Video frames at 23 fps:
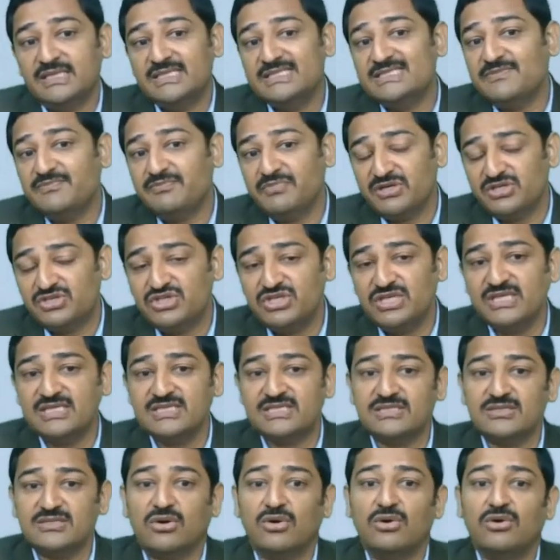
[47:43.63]
is a
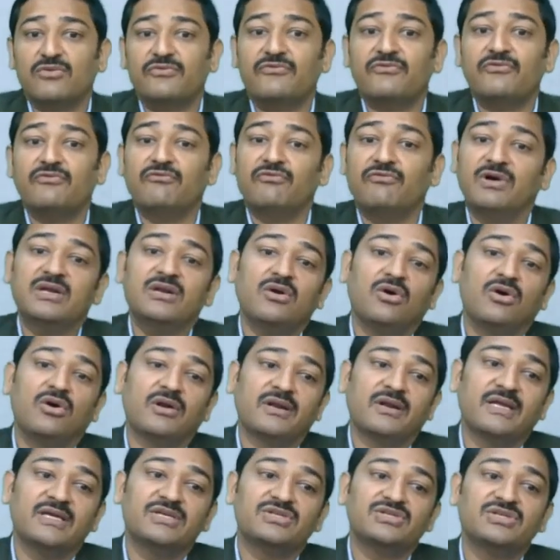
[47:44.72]
purchase of one
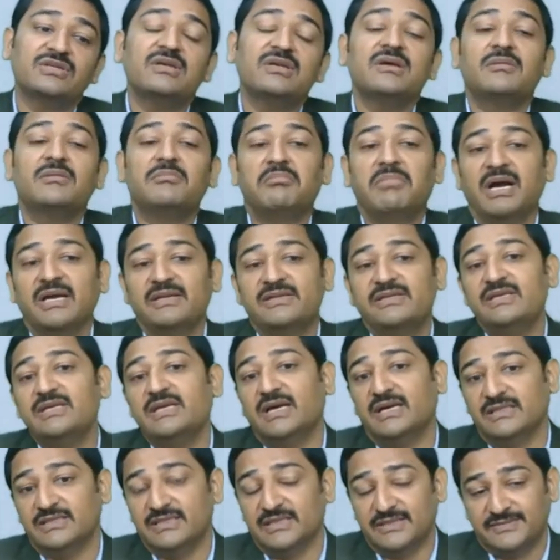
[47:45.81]
organization by the
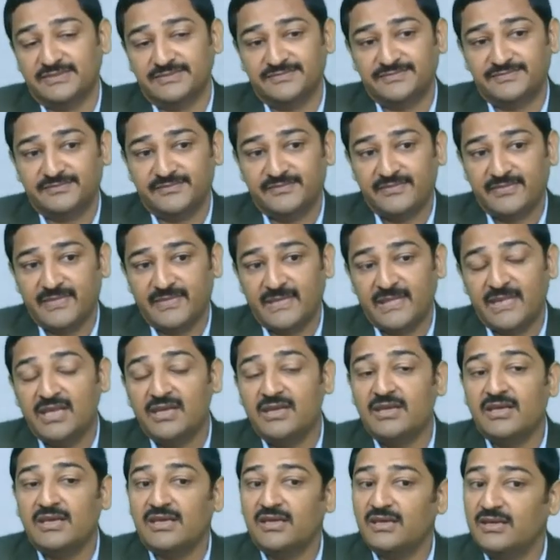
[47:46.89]
other.
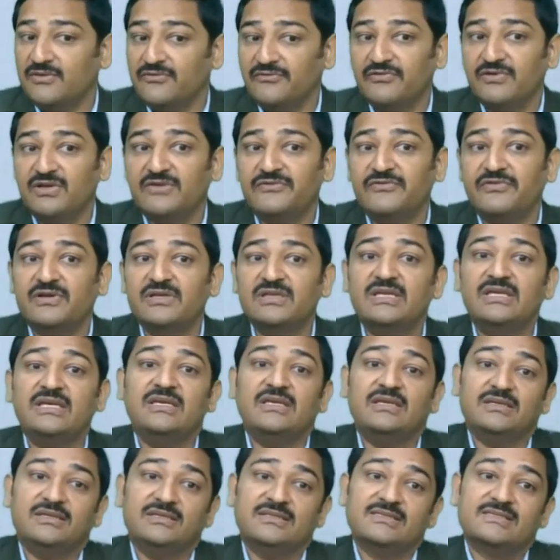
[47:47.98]
If we refer
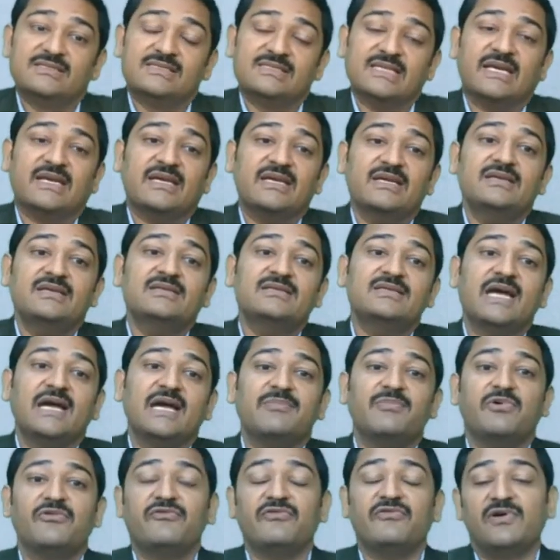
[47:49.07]
the second
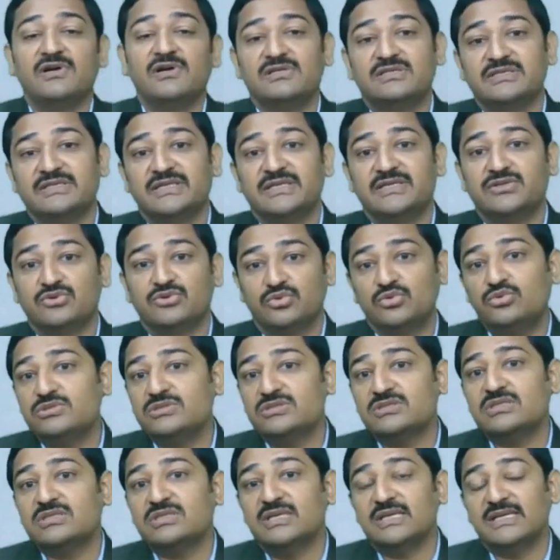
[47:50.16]
type of alternate
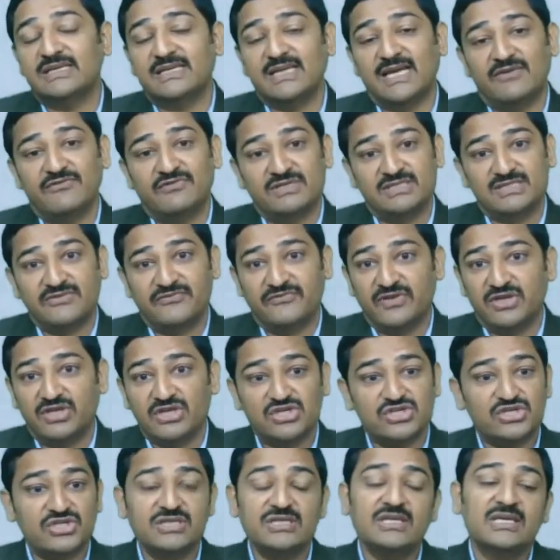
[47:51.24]
routes in
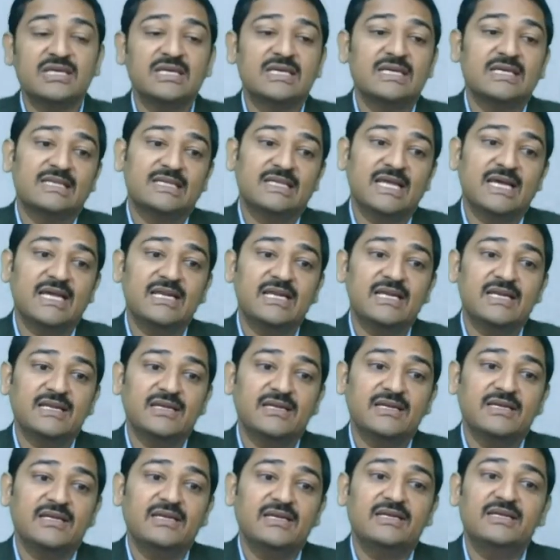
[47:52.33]
diversification, then
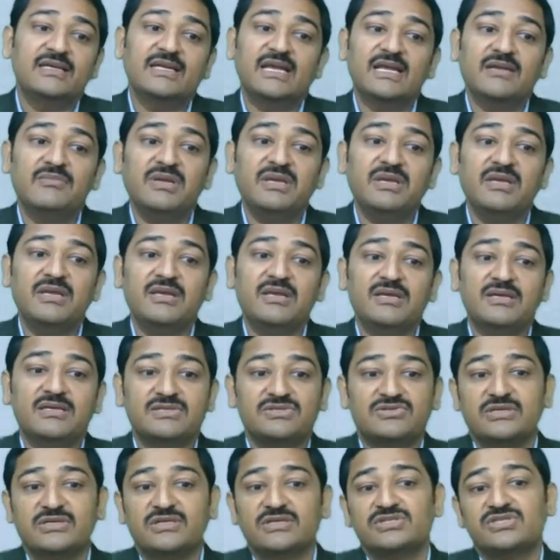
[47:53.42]
it can be
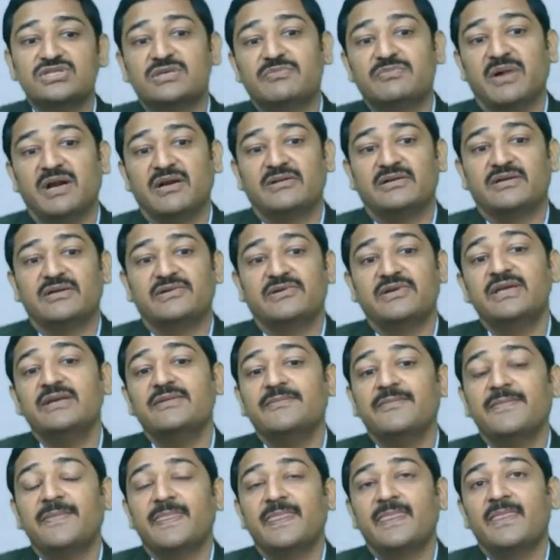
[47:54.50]
strategic partnering,